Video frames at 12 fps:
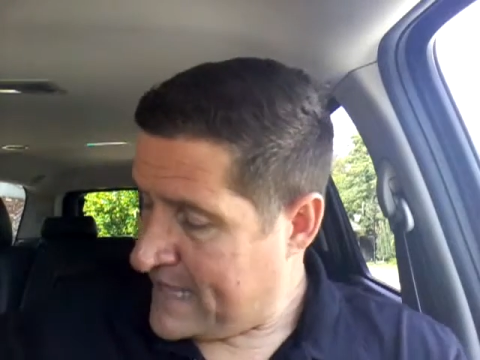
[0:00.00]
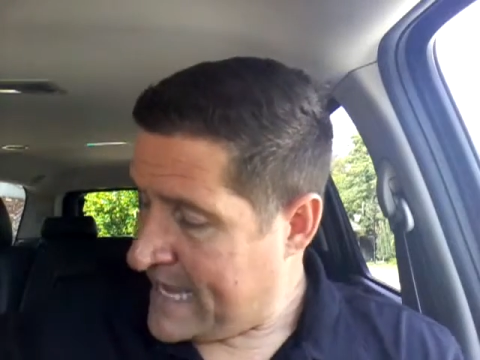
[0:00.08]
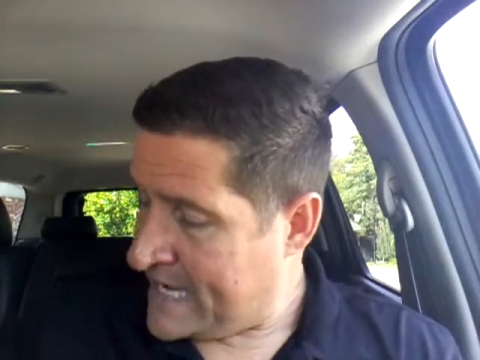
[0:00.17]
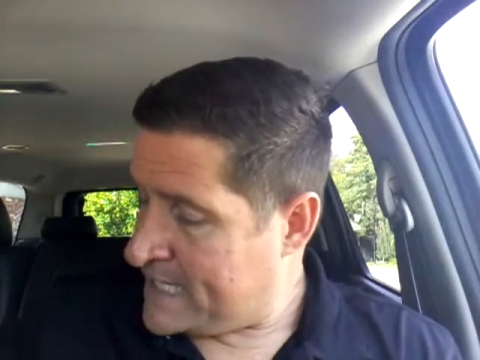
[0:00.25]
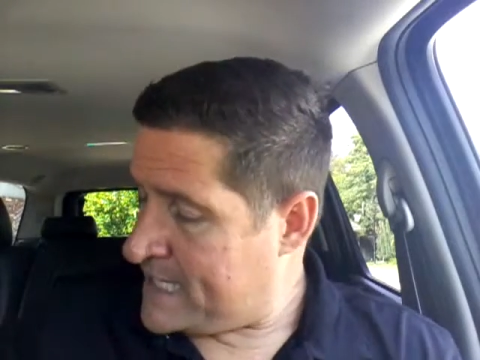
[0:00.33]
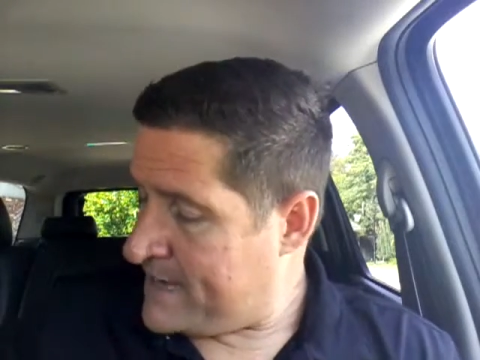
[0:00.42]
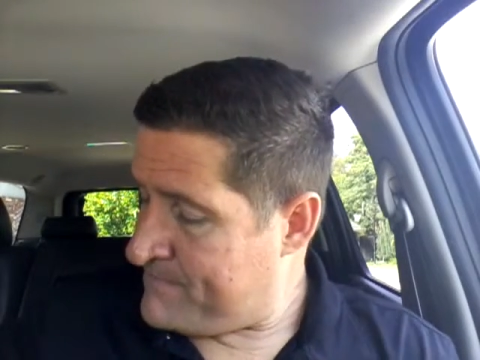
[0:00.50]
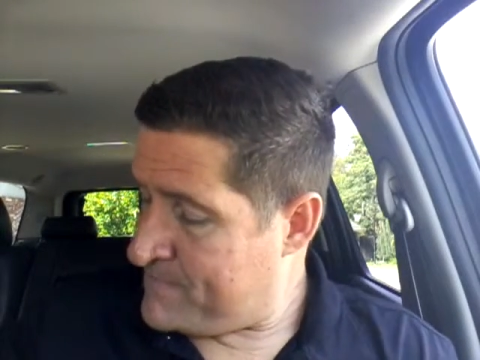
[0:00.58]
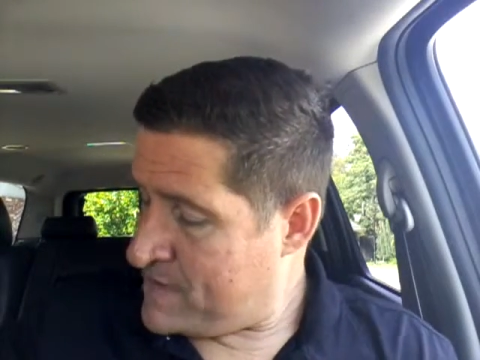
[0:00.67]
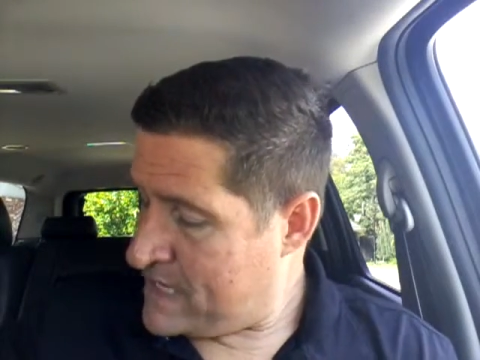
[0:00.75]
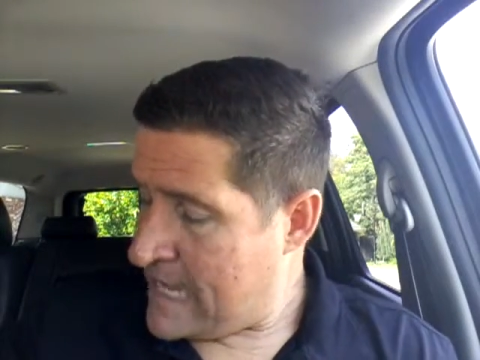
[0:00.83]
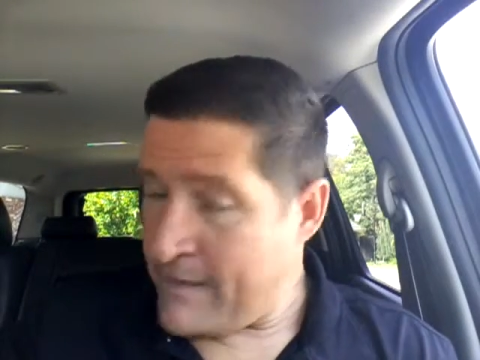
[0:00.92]
And um,
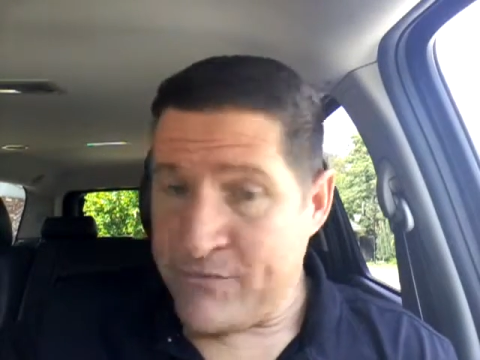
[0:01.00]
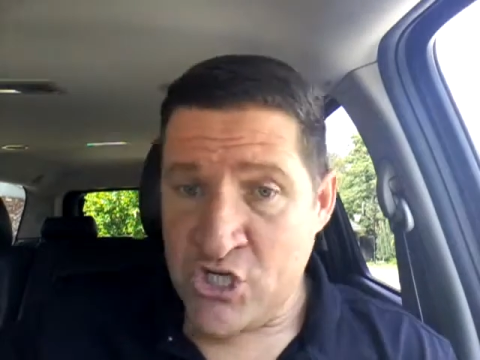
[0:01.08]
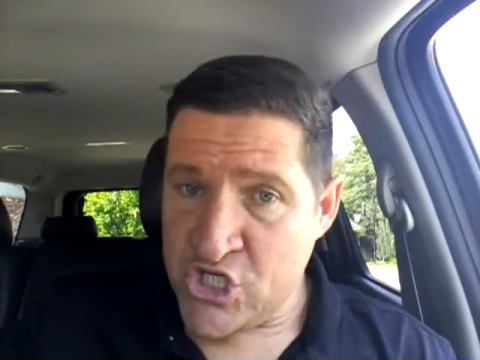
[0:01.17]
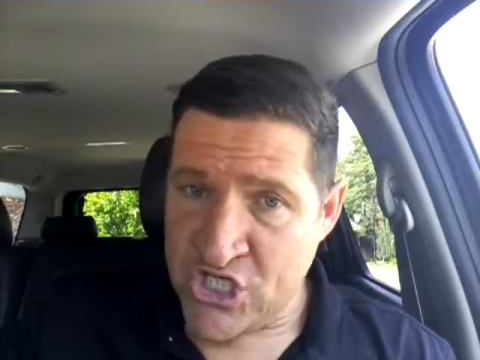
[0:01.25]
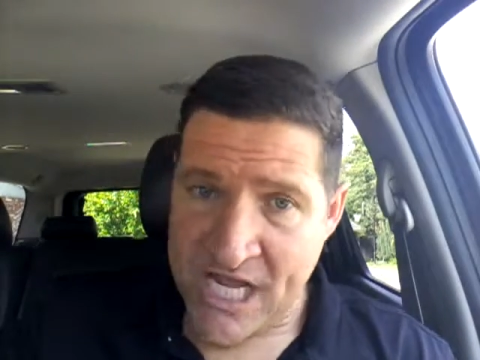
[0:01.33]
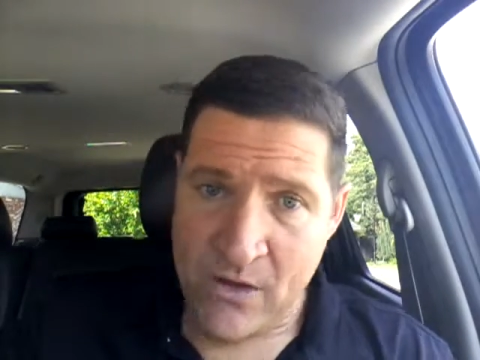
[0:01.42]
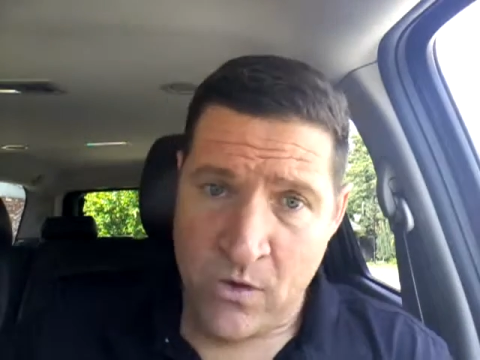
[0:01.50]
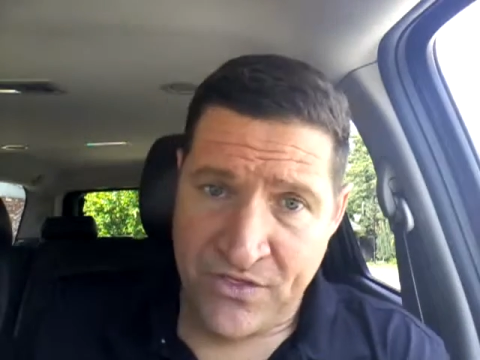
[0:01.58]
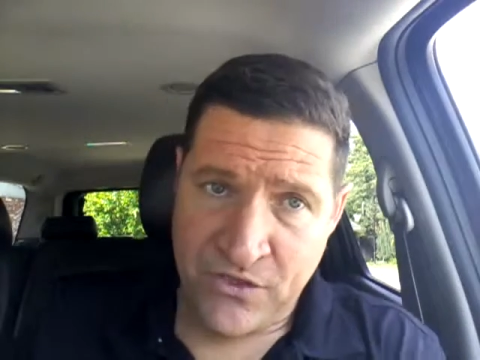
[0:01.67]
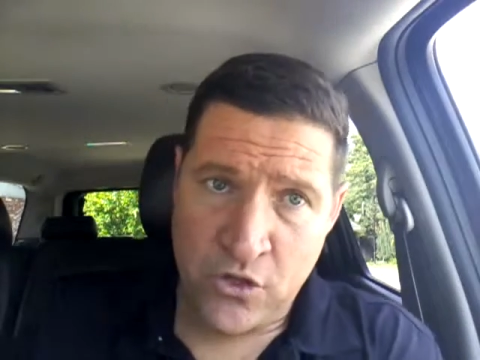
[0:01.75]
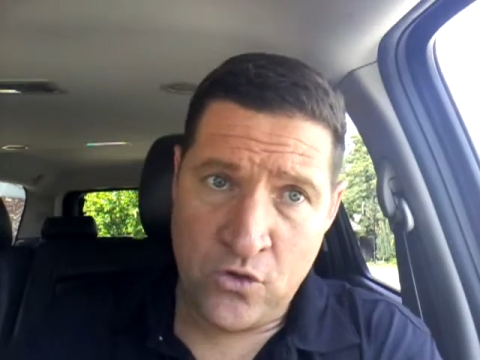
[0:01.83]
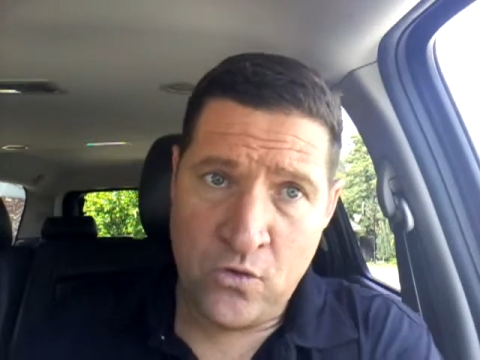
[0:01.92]
I'm going to share
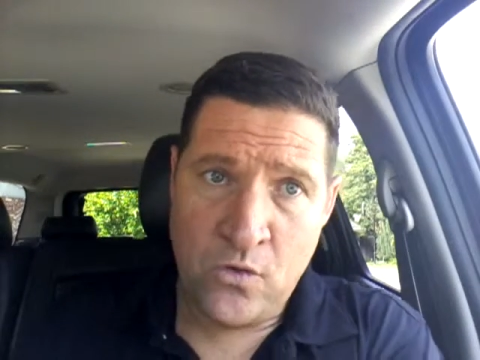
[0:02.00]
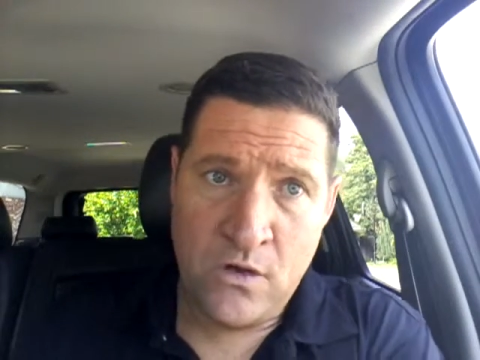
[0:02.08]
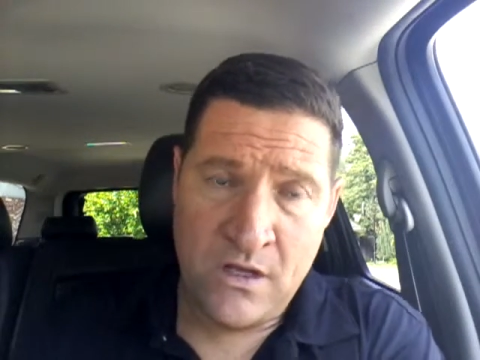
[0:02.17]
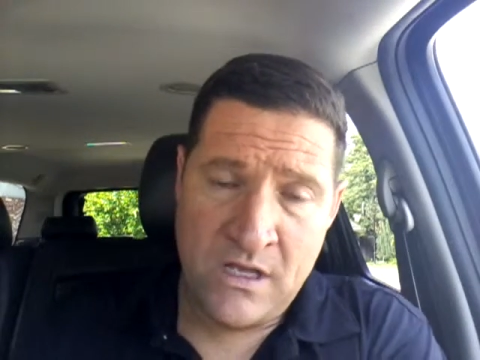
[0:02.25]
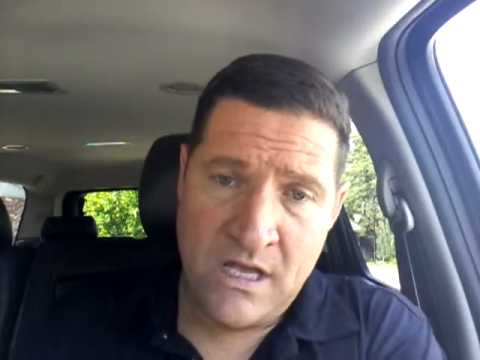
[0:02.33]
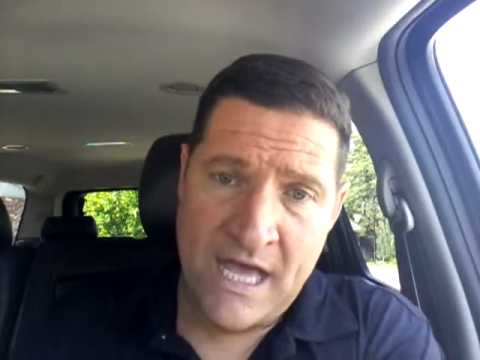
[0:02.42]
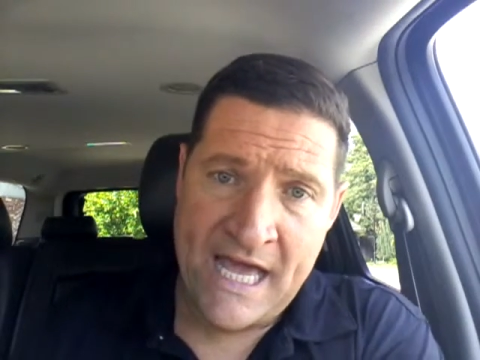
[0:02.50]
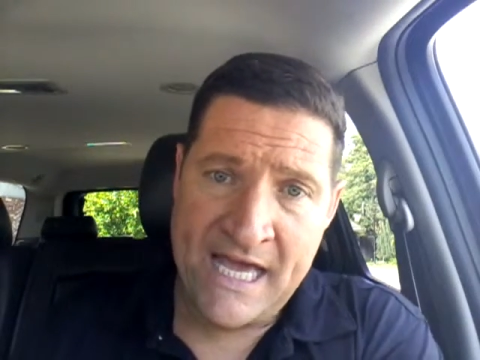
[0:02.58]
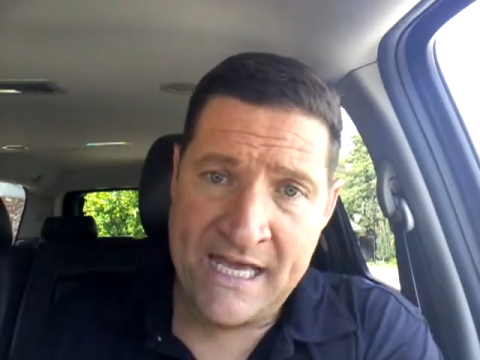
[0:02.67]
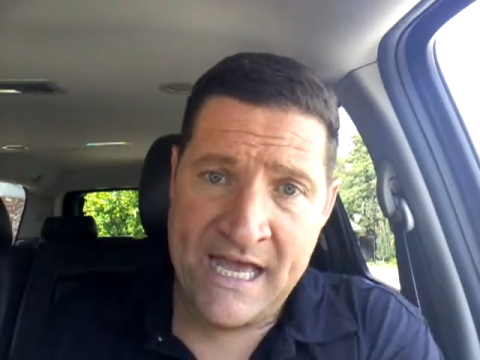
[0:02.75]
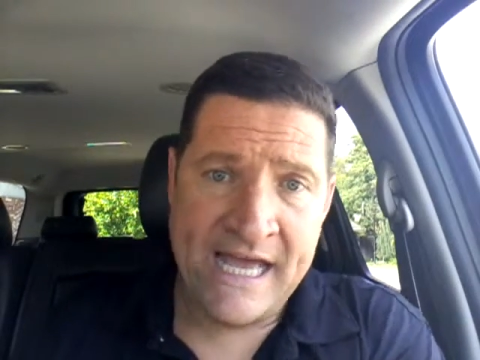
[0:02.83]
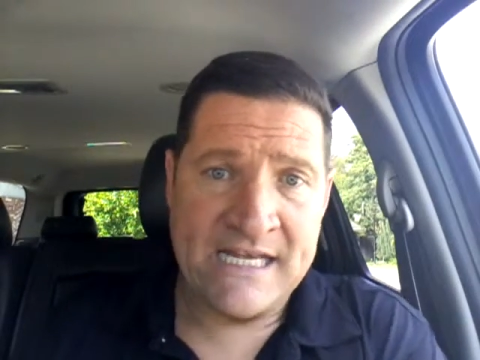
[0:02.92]
with you a,